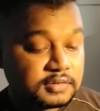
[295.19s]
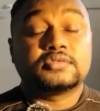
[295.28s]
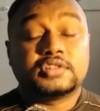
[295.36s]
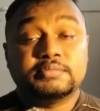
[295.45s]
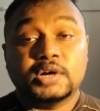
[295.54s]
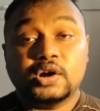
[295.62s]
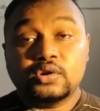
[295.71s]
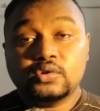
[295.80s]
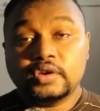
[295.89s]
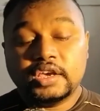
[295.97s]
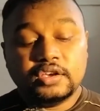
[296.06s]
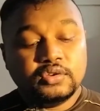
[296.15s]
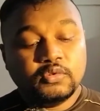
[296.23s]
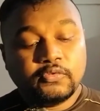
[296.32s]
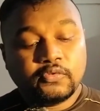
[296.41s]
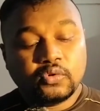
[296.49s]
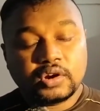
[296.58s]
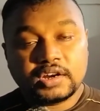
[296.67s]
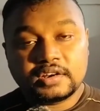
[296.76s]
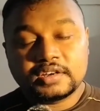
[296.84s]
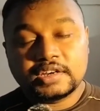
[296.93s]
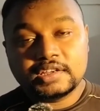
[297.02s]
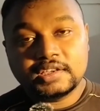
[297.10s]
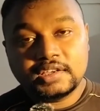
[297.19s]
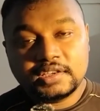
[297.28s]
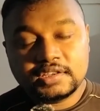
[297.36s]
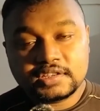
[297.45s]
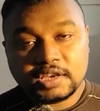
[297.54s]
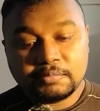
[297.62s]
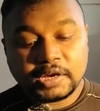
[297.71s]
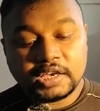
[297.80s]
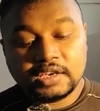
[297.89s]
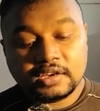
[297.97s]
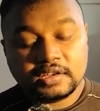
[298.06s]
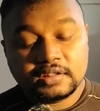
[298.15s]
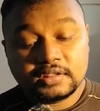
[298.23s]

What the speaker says: So the Maono AU 400 is a mic